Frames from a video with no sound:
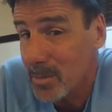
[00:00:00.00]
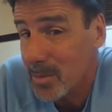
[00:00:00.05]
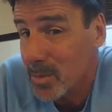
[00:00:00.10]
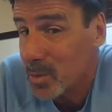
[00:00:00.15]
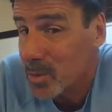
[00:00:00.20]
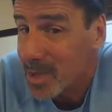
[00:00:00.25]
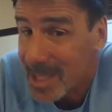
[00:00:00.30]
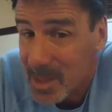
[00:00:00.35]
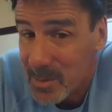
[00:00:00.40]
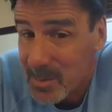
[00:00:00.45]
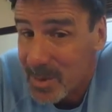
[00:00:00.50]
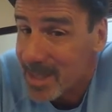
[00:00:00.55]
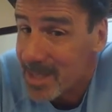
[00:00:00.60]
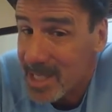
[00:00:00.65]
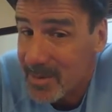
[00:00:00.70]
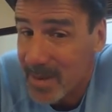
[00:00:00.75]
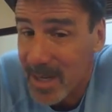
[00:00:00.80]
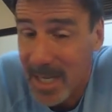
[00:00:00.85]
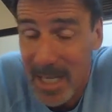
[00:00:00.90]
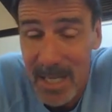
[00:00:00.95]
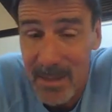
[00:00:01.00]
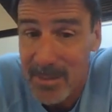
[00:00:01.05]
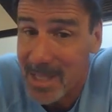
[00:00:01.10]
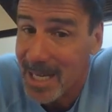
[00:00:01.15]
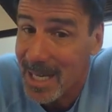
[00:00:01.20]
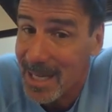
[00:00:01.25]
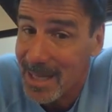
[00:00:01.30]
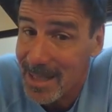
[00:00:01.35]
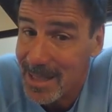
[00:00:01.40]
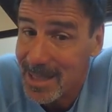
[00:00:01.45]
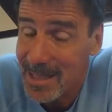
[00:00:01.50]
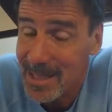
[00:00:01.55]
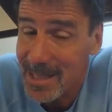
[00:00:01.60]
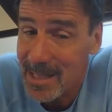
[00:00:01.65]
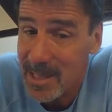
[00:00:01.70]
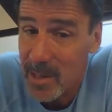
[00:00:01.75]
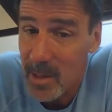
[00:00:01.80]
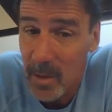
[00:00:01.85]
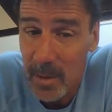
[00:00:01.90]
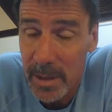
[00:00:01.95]
most expensive items, not
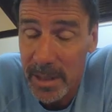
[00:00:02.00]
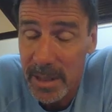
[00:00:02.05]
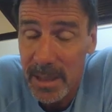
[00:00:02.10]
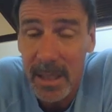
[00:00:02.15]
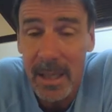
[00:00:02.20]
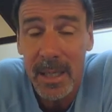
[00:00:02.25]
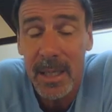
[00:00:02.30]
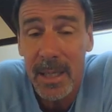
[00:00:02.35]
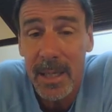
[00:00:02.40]
necessarily.